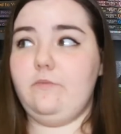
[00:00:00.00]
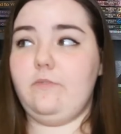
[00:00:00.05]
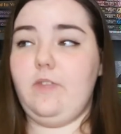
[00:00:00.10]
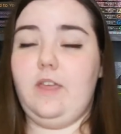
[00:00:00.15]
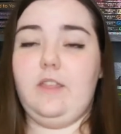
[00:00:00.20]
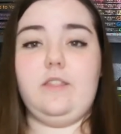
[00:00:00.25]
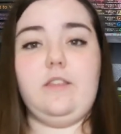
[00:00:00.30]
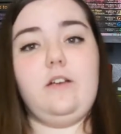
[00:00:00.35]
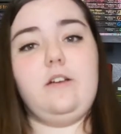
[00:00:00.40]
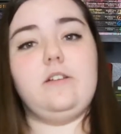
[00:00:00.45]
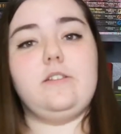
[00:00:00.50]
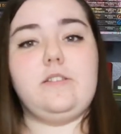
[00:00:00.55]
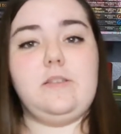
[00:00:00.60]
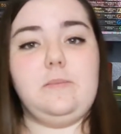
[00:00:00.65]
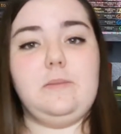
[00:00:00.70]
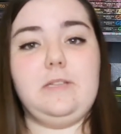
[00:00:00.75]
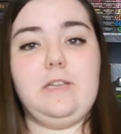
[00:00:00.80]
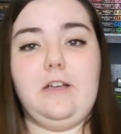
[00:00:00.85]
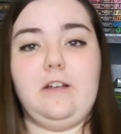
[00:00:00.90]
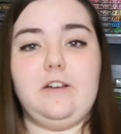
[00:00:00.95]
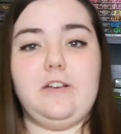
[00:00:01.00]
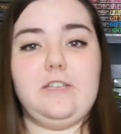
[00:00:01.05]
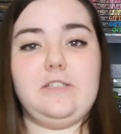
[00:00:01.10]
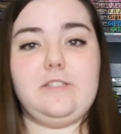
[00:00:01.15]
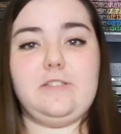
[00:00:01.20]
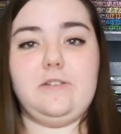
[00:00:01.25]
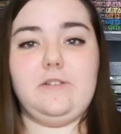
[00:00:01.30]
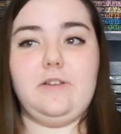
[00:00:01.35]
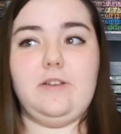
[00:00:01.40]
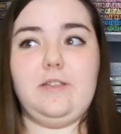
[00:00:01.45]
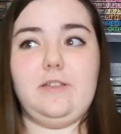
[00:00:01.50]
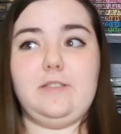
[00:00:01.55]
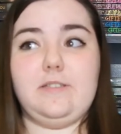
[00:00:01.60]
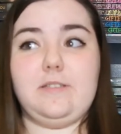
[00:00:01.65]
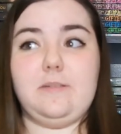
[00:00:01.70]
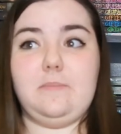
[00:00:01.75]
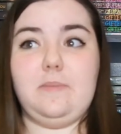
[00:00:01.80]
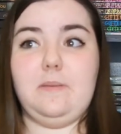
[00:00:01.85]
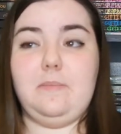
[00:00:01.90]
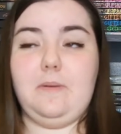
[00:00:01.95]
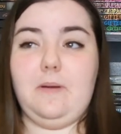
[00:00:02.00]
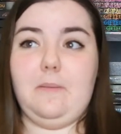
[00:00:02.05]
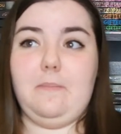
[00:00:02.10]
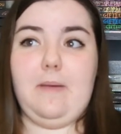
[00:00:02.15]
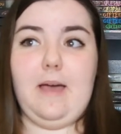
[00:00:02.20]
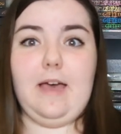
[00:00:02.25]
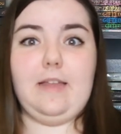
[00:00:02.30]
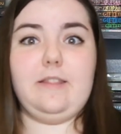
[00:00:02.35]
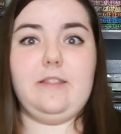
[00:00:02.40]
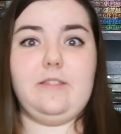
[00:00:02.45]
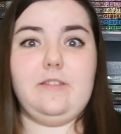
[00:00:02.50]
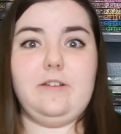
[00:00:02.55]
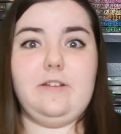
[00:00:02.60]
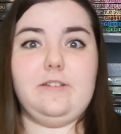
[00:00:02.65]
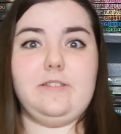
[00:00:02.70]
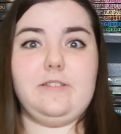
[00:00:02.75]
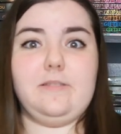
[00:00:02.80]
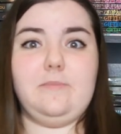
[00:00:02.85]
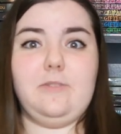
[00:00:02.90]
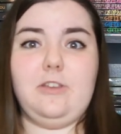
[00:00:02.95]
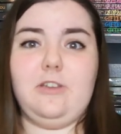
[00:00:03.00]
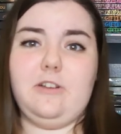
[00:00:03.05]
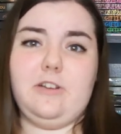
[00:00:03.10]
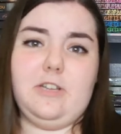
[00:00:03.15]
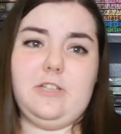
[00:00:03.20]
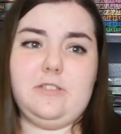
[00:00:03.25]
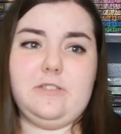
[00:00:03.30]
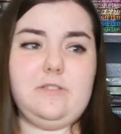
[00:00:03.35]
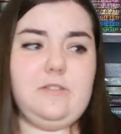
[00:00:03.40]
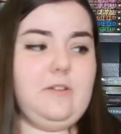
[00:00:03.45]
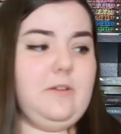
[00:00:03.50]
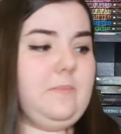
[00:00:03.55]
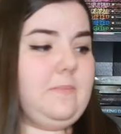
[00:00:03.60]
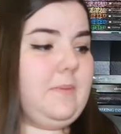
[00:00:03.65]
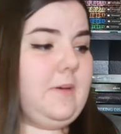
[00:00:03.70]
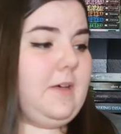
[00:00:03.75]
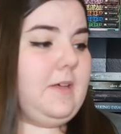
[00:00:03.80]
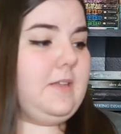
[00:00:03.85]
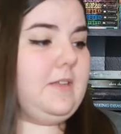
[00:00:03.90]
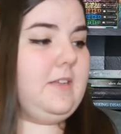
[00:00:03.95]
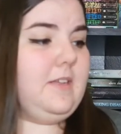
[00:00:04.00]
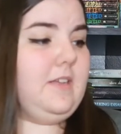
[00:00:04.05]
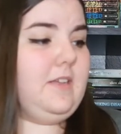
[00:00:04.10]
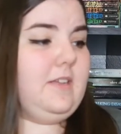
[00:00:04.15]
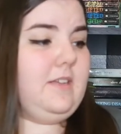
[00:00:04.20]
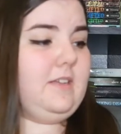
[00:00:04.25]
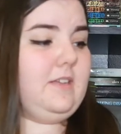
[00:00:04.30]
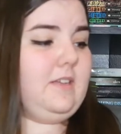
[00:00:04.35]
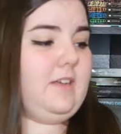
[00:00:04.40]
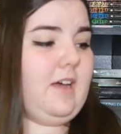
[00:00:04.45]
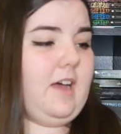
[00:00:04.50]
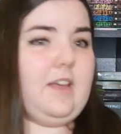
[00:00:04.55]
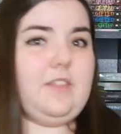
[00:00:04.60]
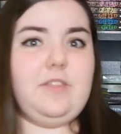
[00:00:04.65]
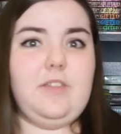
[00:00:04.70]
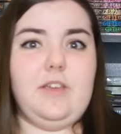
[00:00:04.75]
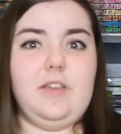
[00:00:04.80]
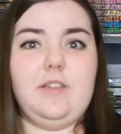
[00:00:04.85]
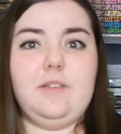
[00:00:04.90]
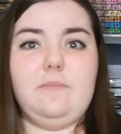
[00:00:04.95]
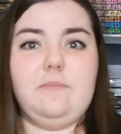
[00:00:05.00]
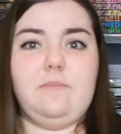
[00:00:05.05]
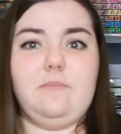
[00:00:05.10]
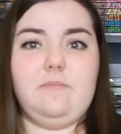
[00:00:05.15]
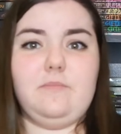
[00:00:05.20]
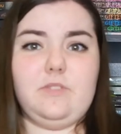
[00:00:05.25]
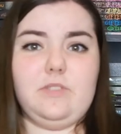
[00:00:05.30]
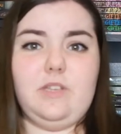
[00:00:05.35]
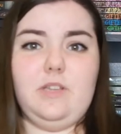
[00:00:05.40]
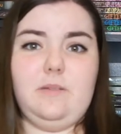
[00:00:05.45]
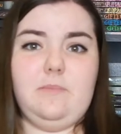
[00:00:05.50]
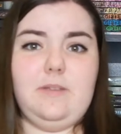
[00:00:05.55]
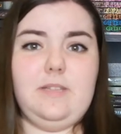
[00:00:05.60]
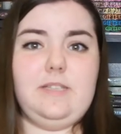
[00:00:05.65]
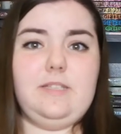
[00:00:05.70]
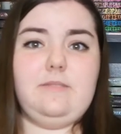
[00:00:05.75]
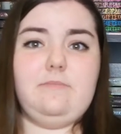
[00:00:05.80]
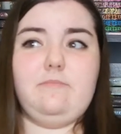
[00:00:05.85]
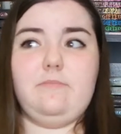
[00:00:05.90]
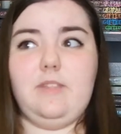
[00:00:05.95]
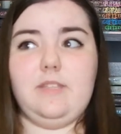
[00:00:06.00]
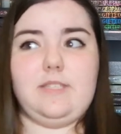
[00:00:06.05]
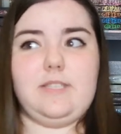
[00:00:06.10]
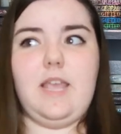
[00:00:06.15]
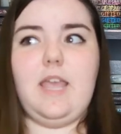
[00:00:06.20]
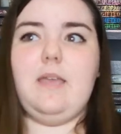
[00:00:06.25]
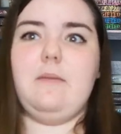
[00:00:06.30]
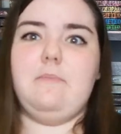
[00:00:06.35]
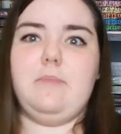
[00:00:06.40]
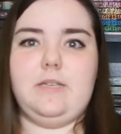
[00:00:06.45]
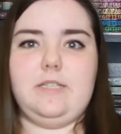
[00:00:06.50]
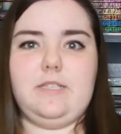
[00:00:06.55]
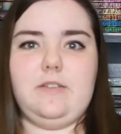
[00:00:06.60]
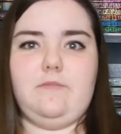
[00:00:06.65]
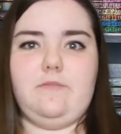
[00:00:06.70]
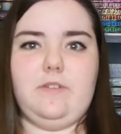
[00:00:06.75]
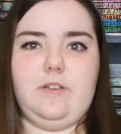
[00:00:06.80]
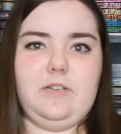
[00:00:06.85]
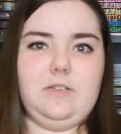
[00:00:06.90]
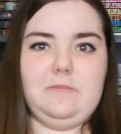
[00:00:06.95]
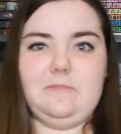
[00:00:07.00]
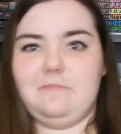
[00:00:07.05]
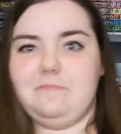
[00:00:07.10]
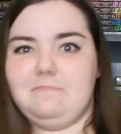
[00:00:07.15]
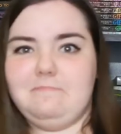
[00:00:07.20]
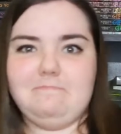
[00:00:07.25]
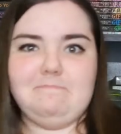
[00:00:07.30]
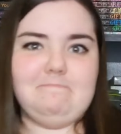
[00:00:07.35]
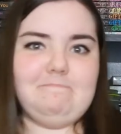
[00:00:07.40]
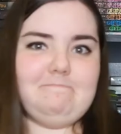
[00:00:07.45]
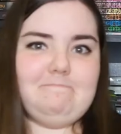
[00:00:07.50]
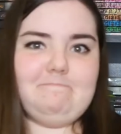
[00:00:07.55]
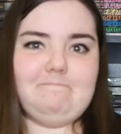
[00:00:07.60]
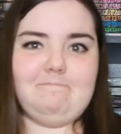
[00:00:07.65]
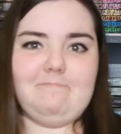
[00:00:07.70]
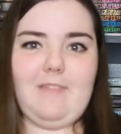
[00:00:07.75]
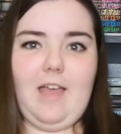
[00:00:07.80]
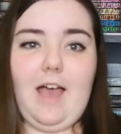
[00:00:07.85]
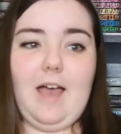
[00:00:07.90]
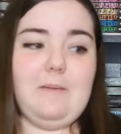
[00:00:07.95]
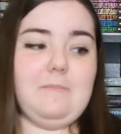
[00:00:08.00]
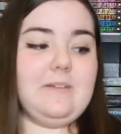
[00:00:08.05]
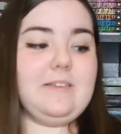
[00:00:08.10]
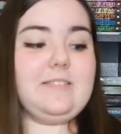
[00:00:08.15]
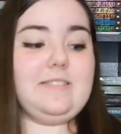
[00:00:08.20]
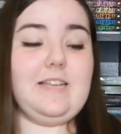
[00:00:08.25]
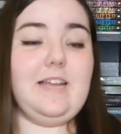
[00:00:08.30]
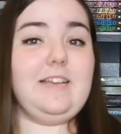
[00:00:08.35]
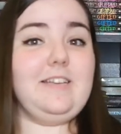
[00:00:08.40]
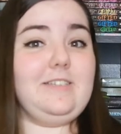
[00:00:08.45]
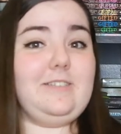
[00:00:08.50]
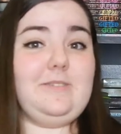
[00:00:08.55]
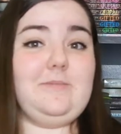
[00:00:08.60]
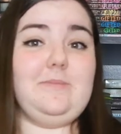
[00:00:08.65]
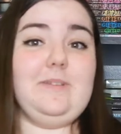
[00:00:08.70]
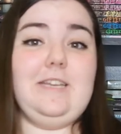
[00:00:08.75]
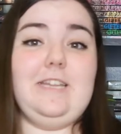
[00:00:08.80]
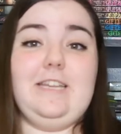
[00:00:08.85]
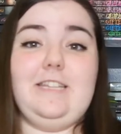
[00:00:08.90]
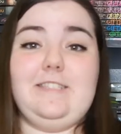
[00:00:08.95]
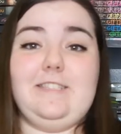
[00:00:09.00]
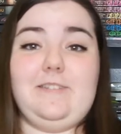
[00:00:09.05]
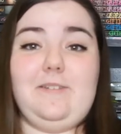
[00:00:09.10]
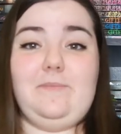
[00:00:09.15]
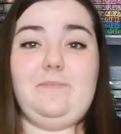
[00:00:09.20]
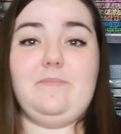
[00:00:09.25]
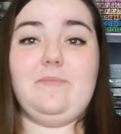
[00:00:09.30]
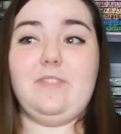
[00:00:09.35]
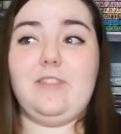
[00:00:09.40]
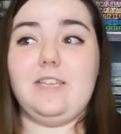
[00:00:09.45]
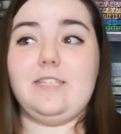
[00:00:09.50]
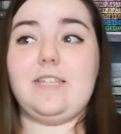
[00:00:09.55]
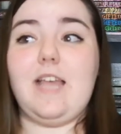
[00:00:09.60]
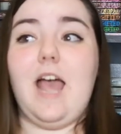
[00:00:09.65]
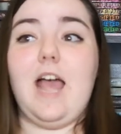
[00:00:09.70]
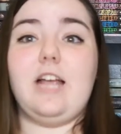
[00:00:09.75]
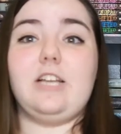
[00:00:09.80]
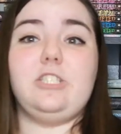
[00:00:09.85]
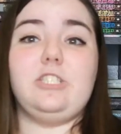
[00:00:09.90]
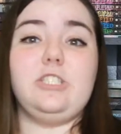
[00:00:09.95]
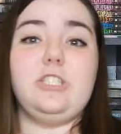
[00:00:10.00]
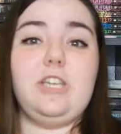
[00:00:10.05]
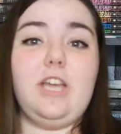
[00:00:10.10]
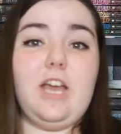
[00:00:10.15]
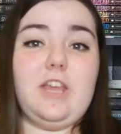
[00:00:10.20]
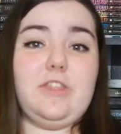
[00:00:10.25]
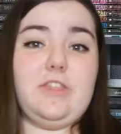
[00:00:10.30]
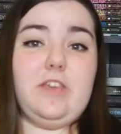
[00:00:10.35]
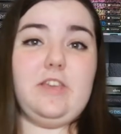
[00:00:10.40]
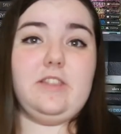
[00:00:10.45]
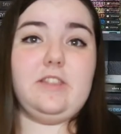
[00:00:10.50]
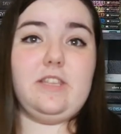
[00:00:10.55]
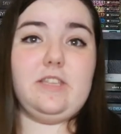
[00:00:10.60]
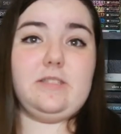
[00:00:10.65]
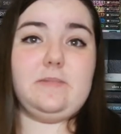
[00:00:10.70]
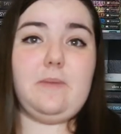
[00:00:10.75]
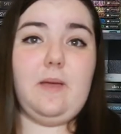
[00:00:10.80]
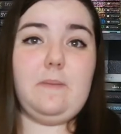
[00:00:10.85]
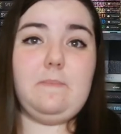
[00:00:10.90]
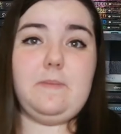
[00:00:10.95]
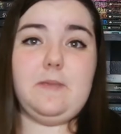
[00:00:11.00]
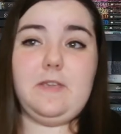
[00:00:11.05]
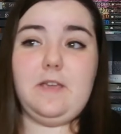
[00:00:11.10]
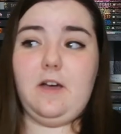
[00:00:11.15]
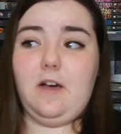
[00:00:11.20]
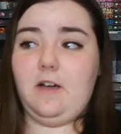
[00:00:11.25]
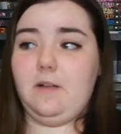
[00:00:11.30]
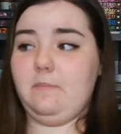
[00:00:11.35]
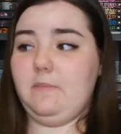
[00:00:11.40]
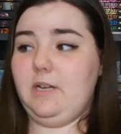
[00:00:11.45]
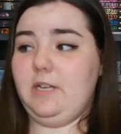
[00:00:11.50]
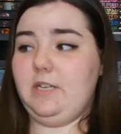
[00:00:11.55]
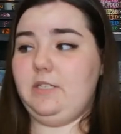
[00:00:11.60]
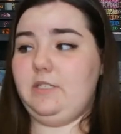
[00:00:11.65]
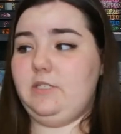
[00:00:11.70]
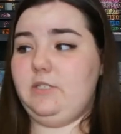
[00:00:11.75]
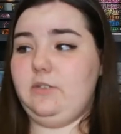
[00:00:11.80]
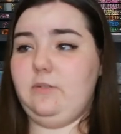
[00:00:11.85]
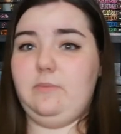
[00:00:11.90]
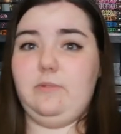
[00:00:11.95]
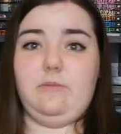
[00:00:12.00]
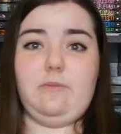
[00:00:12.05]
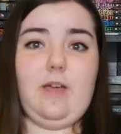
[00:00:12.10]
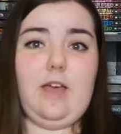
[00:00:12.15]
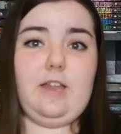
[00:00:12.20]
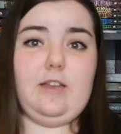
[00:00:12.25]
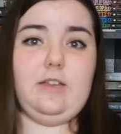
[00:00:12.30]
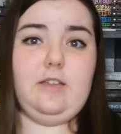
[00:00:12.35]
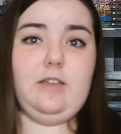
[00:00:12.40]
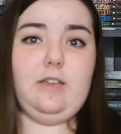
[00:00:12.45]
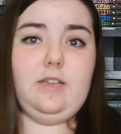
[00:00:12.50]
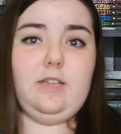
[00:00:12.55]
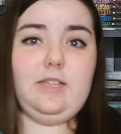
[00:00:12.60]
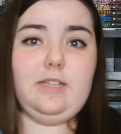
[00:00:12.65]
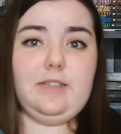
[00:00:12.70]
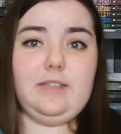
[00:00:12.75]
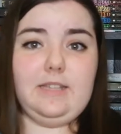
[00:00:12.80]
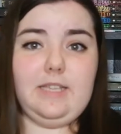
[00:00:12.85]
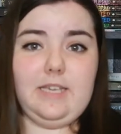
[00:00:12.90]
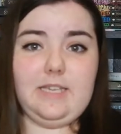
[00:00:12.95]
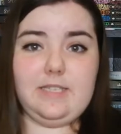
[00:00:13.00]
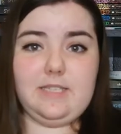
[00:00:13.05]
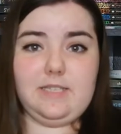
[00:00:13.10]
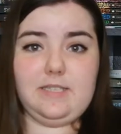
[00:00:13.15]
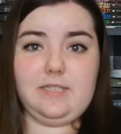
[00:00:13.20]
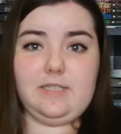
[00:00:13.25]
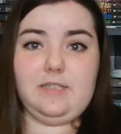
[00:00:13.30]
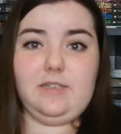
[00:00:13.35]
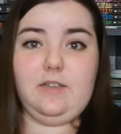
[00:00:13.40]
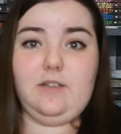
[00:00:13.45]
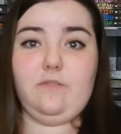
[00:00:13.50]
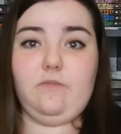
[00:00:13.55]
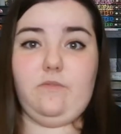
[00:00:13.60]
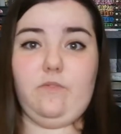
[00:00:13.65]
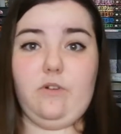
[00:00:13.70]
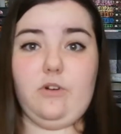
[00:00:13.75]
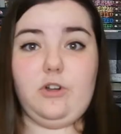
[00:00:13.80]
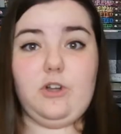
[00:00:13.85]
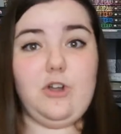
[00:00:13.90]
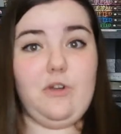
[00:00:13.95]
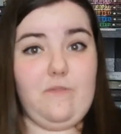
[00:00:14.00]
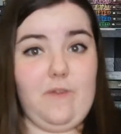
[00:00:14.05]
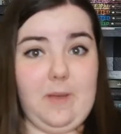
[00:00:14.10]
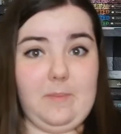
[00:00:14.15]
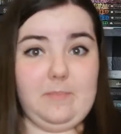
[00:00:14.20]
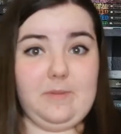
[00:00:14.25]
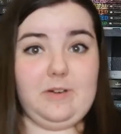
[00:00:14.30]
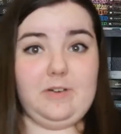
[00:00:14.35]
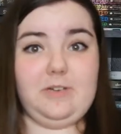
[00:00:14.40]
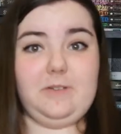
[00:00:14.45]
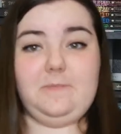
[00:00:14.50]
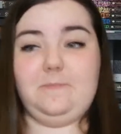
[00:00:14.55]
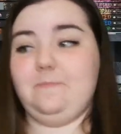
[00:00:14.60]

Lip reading: Like, there are similarities to it, and some people are mad that there are similarities to it, but I think it's going to be the same but different. I'm excited to read it. So this actually, I think this might be on my to-be-read list for November.